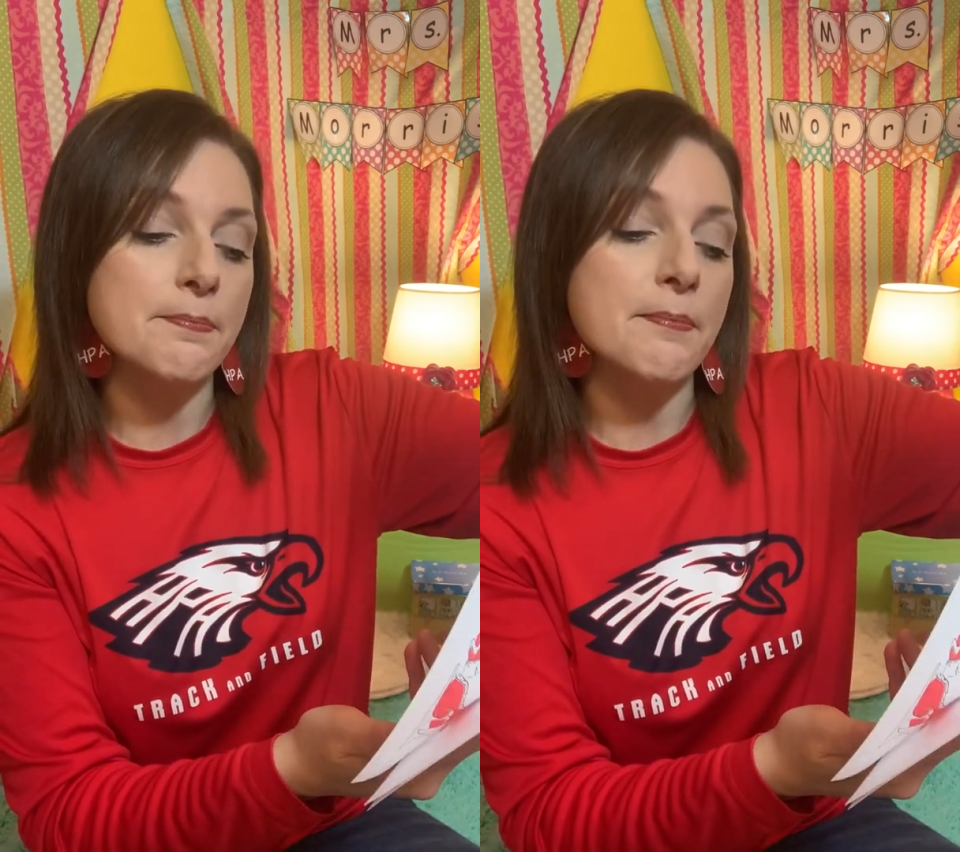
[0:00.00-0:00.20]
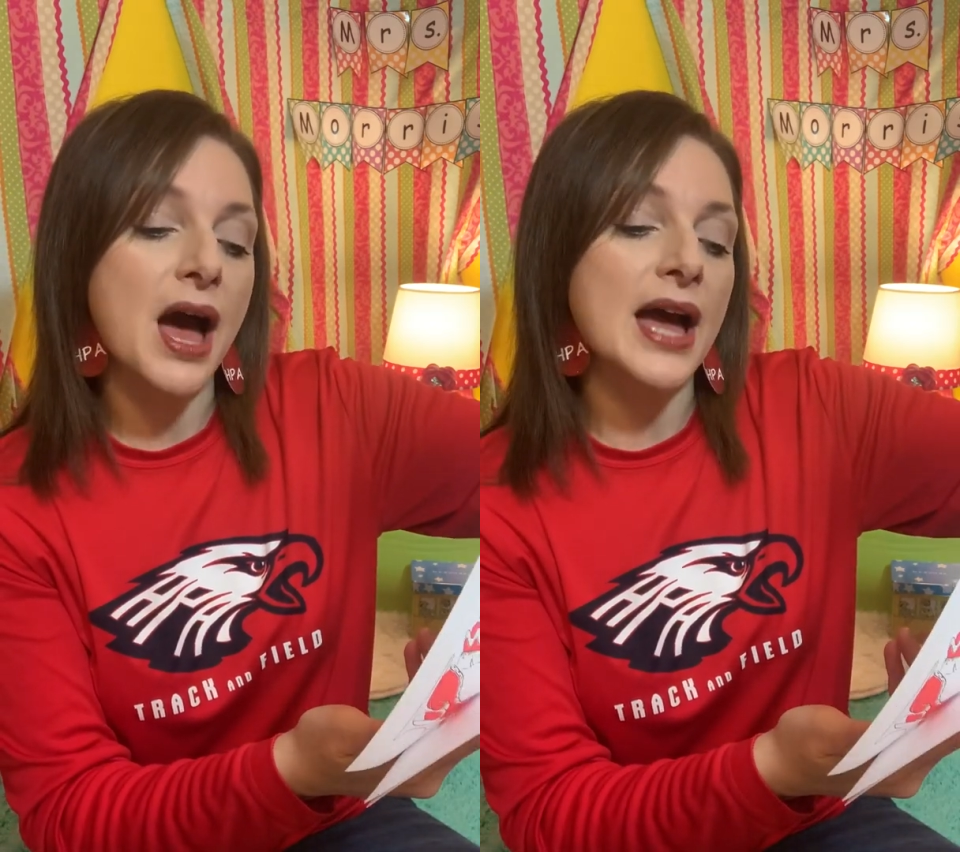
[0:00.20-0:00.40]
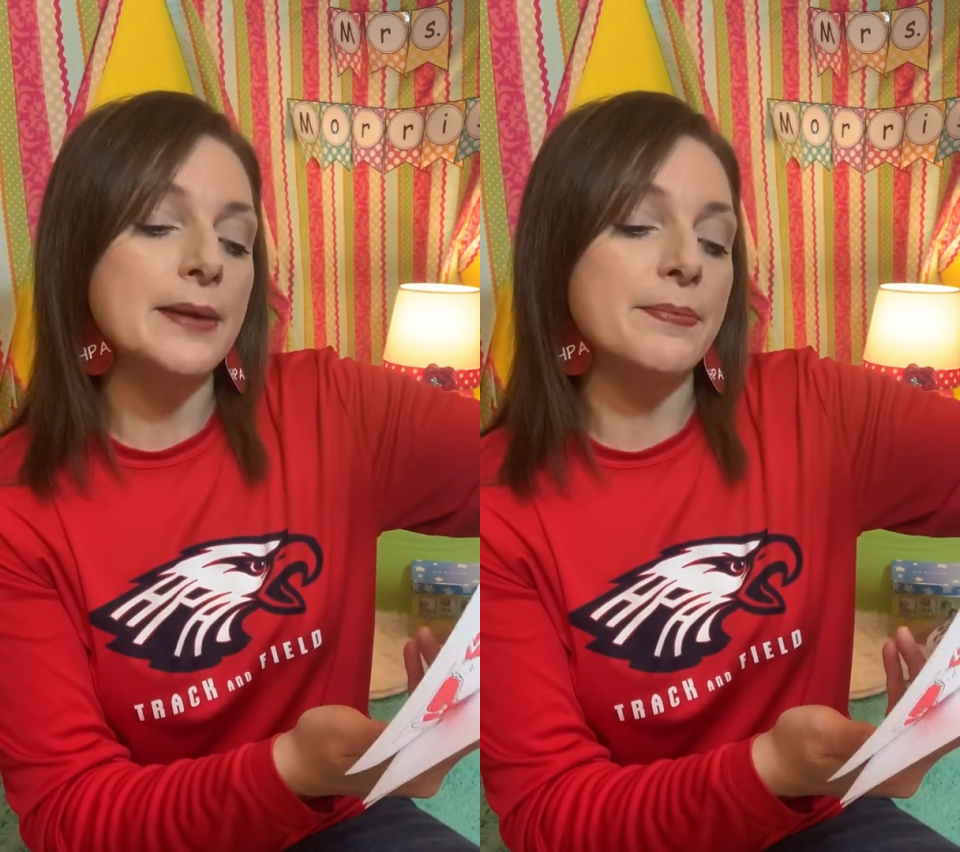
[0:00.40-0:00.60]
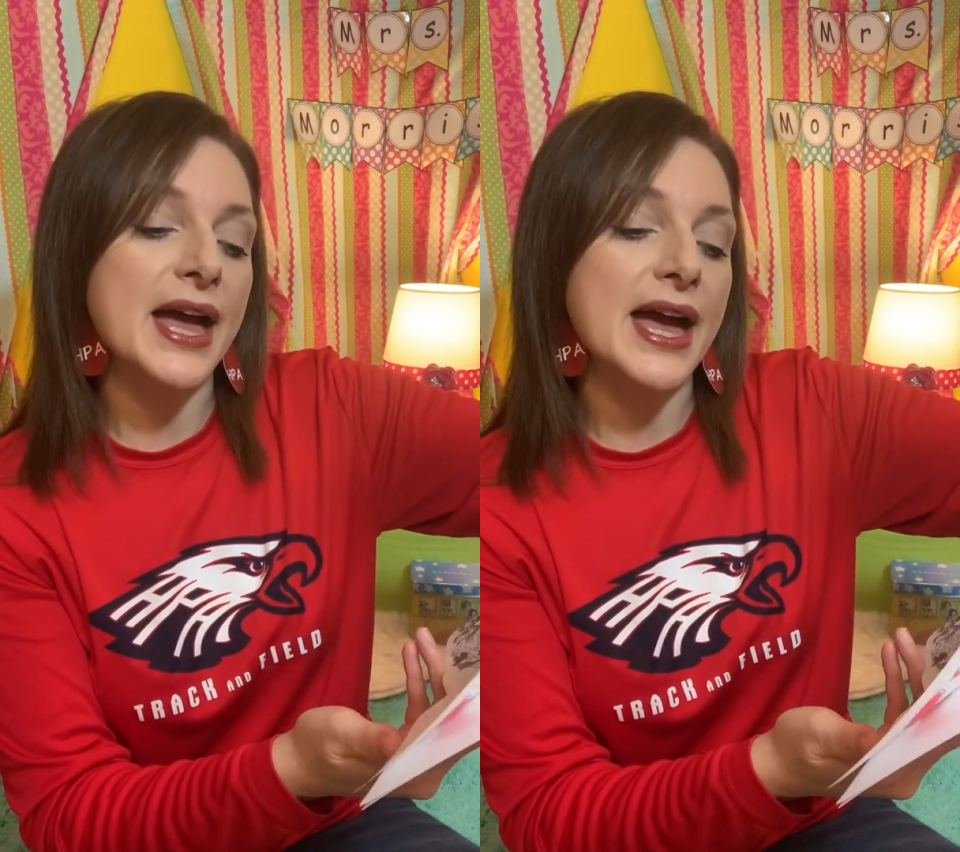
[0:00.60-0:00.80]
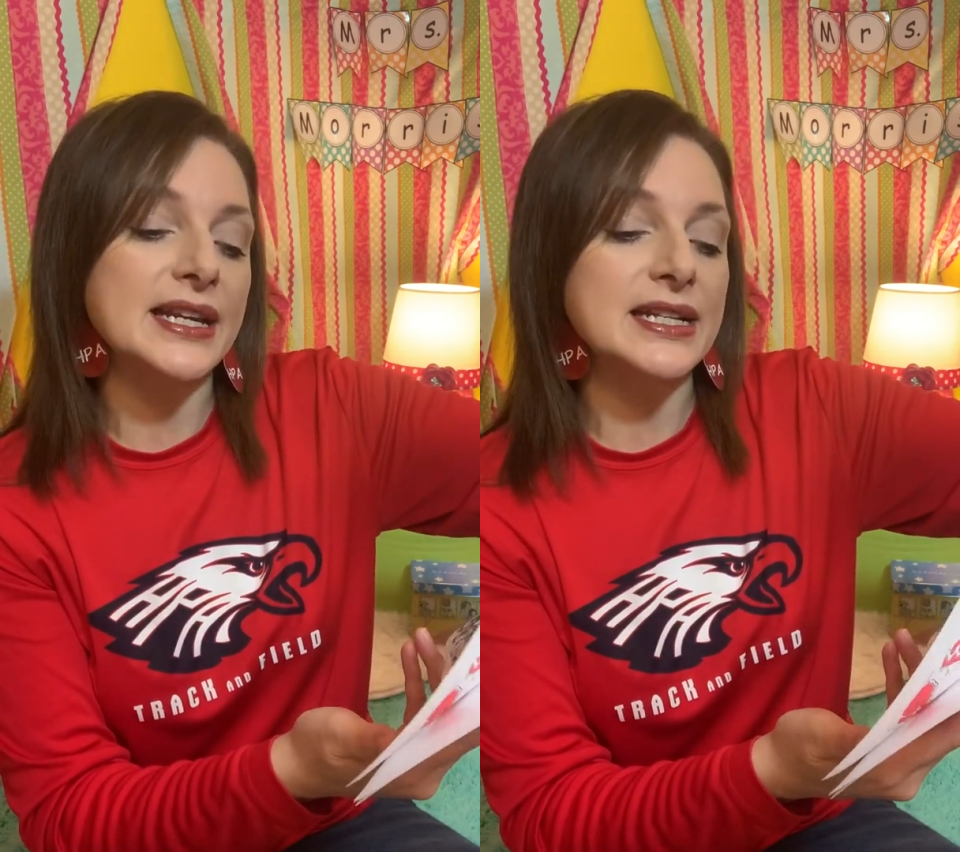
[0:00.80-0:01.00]
"My
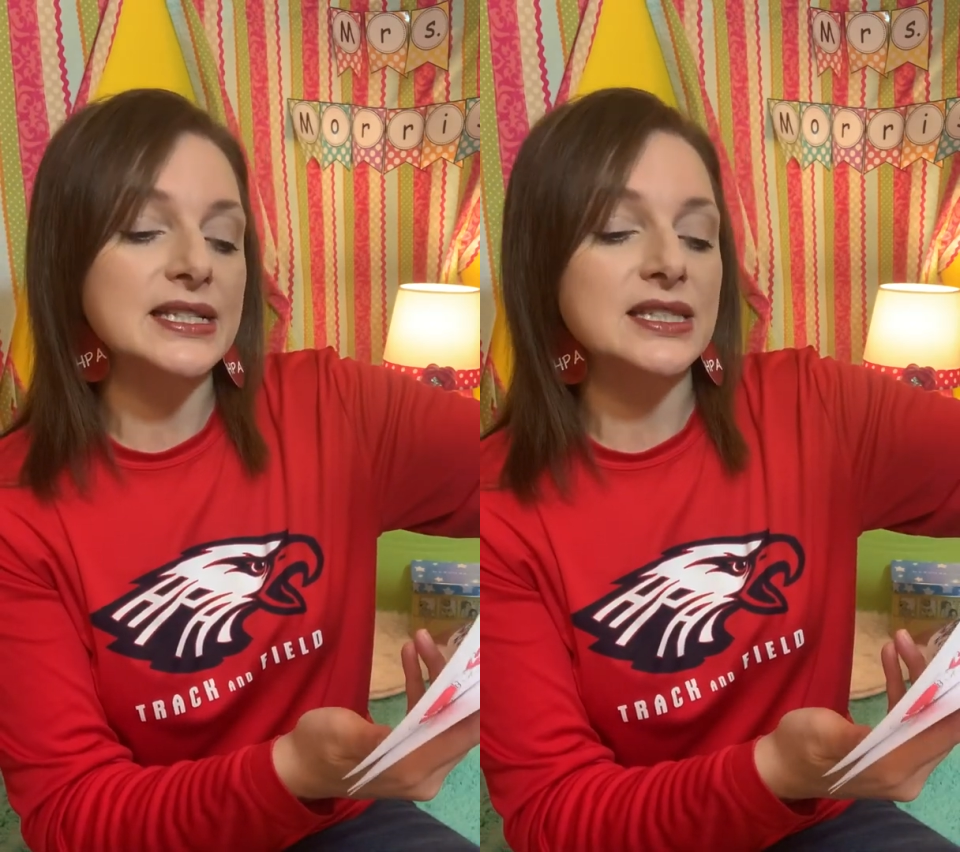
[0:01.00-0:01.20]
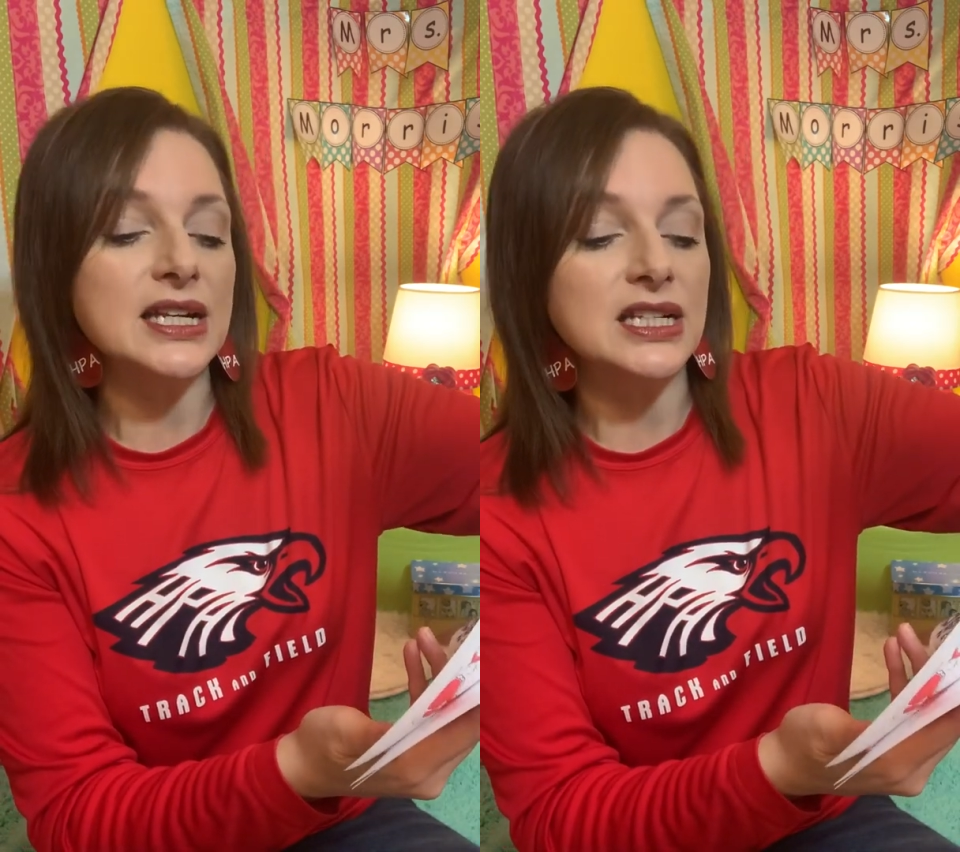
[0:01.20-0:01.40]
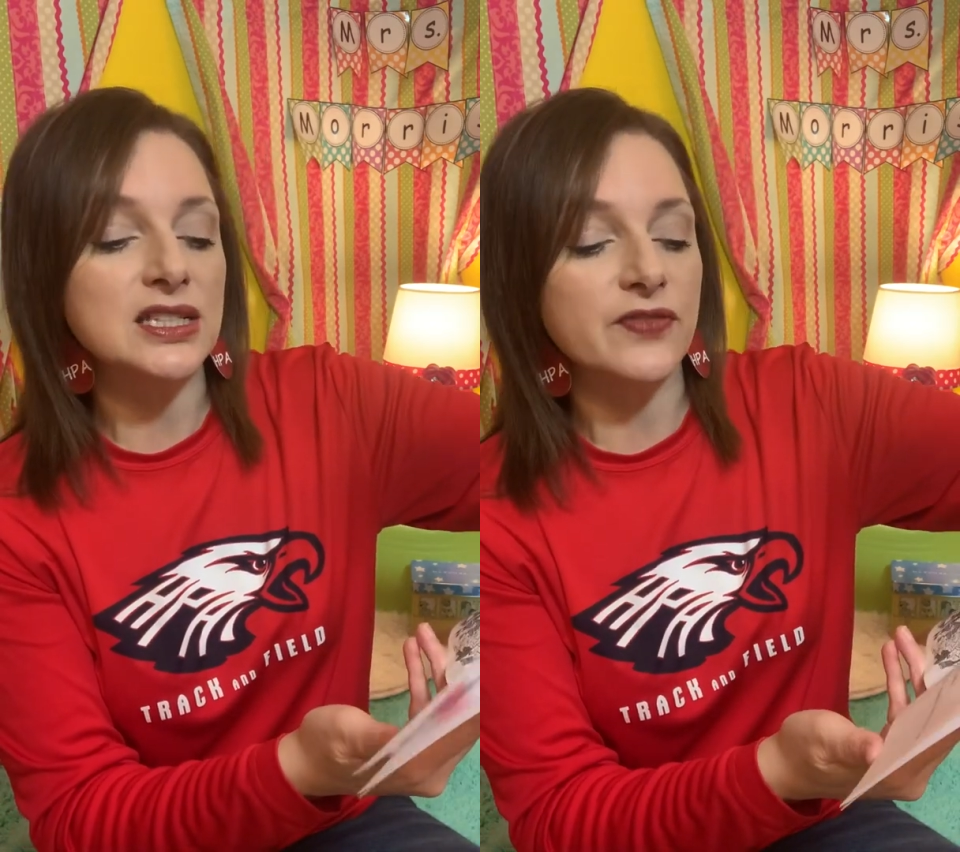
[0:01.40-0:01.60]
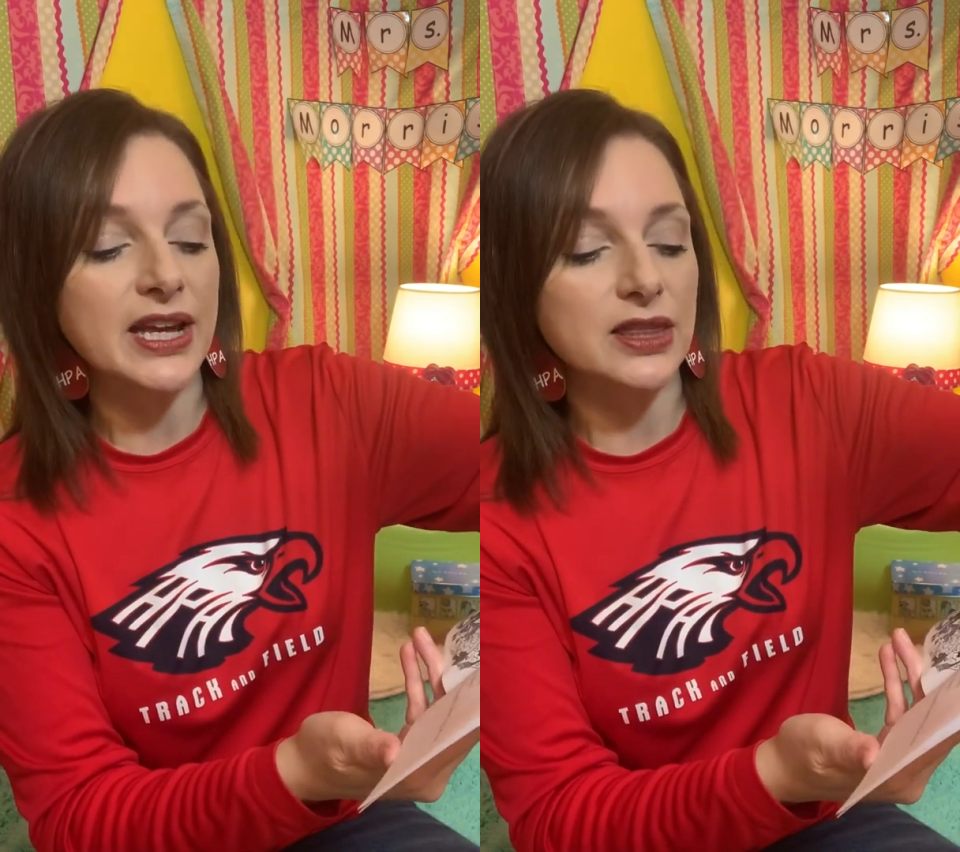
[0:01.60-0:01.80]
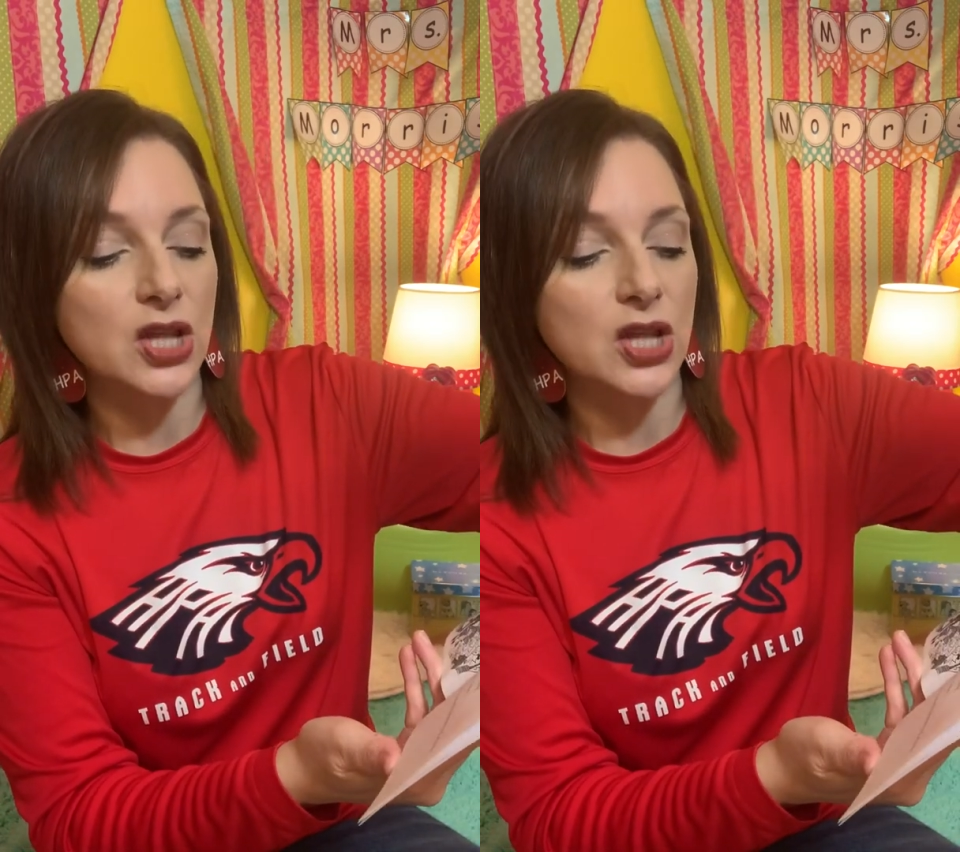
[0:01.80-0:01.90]
bed is 6 feet